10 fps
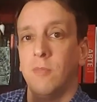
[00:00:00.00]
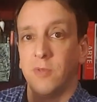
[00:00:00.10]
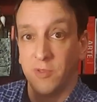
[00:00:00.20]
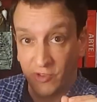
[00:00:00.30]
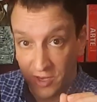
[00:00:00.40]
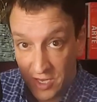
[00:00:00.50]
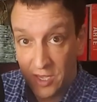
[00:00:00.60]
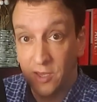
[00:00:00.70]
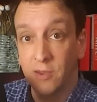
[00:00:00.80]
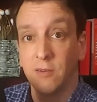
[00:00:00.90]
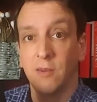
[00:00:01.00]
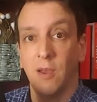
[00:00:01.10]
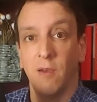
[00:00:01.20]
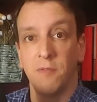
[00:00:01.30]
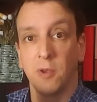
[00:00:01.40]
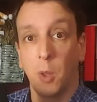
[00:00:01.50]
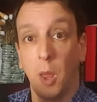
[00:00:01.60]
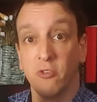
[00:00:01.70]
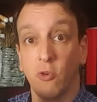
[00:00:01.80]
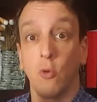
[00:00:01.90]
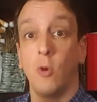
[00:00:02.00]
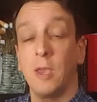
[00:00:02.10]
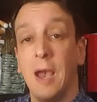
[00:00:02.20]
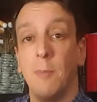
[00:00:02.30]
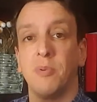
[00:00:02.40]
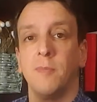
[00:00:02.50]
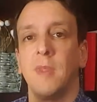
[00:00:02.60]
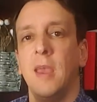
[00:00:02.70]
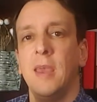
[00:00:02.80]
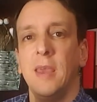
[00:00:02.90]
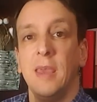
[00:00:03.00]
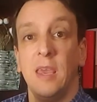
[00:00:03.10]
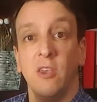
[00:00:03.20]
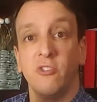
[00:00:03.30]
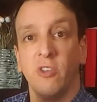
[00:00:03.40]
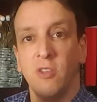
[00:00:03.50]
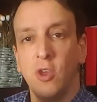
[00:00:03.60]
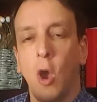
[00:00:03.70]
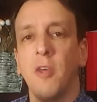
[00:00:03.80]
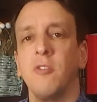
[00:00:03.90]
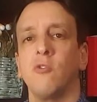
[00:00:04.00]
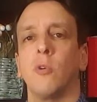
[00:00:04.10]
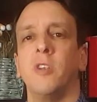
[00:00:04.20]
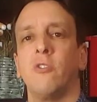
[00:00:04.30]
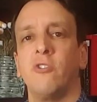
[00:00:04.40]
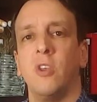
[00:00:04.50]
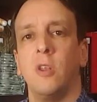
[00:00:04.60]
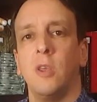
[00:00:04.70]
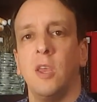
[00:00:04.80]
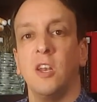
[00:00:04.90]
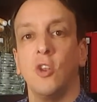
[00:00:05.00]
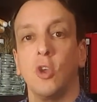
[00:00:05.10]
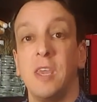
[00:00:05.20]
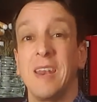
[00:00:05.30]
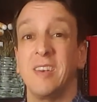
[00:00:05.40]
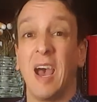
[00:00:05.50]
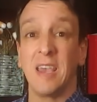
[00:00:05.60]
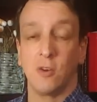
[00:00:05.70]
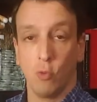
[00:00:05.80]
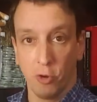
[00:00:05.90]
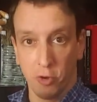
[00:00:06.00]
this idea of the cholesterol going up, is the authors were interested in looking at diet order.